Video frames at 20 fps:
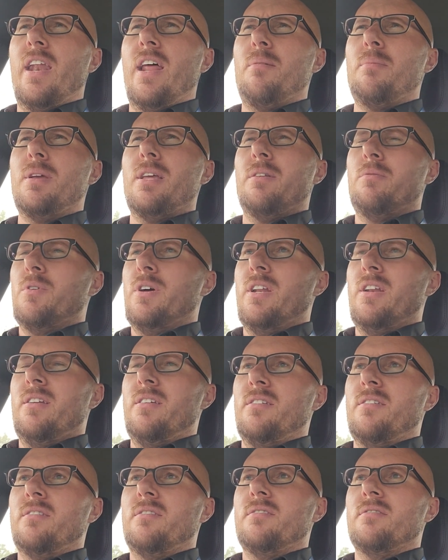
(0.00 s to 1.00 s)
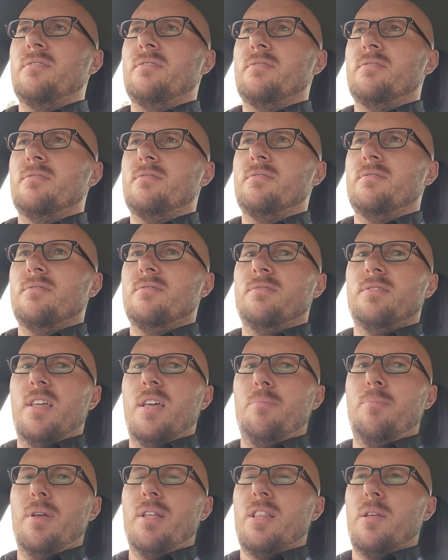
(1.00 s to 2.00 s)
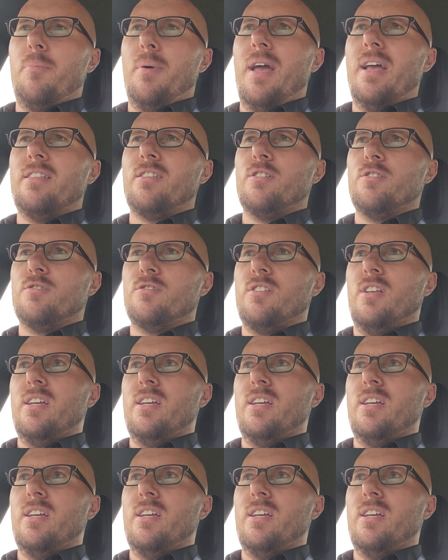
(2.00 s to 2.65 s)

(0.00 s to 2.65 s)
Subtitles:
I mean, when they beat the Panthers,